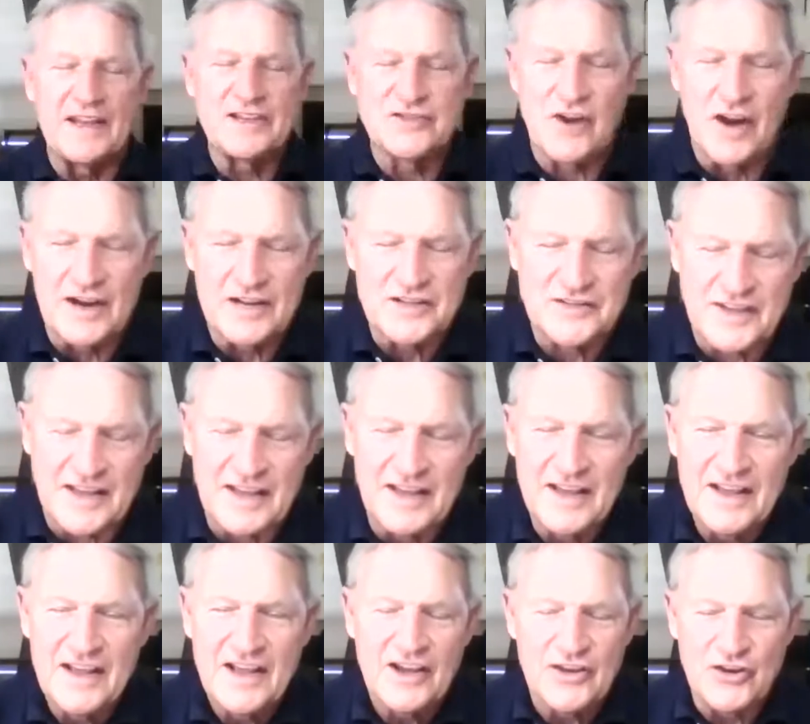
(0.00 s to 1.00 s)
is?
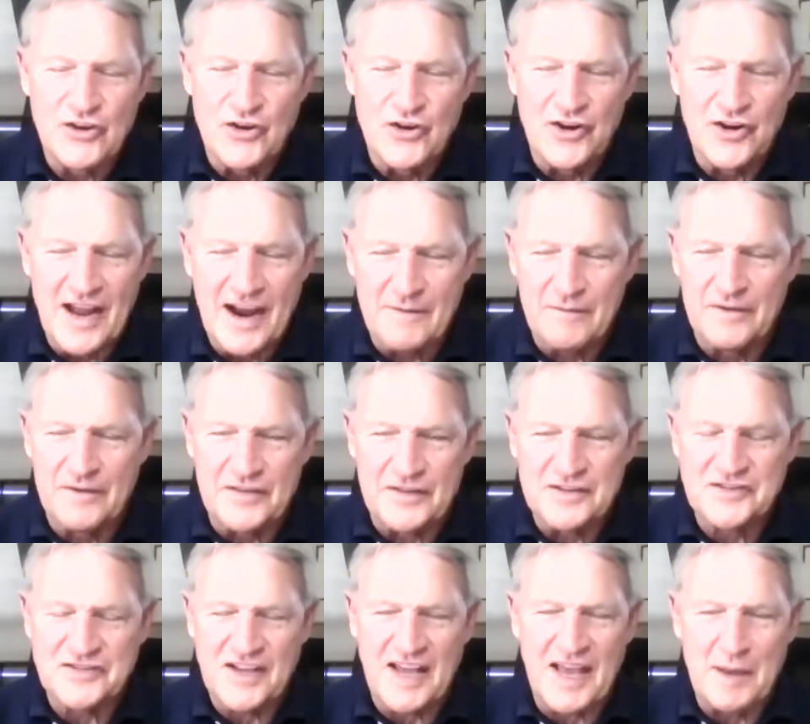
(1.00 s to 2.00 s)
Honestly, you're never
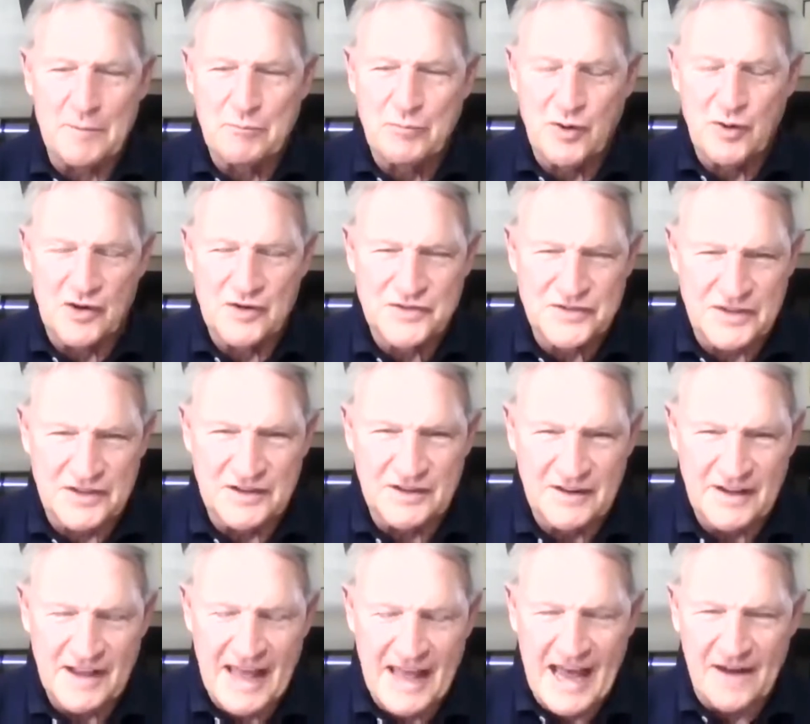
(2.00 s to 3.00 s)
the same
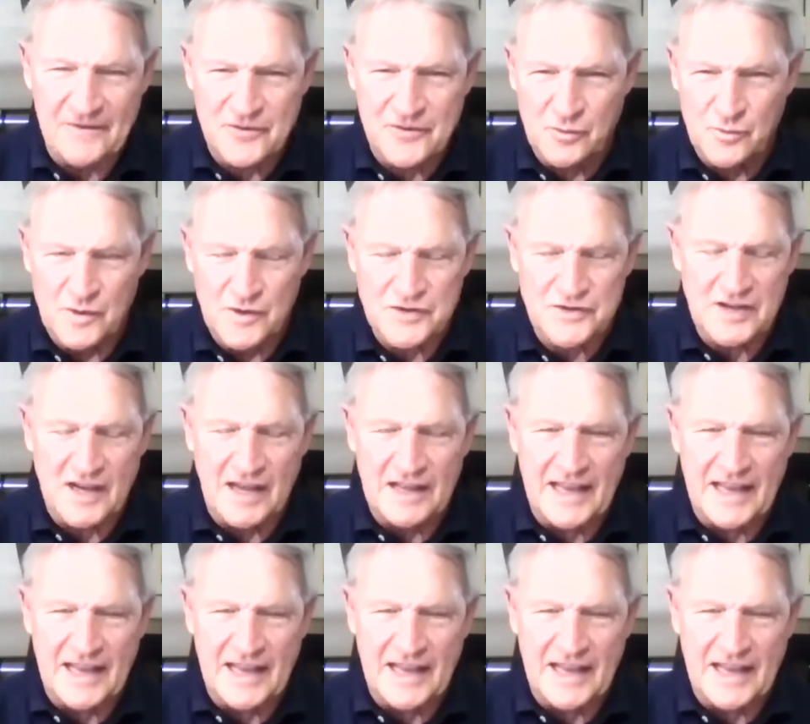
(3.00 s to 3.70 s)
person afterwards.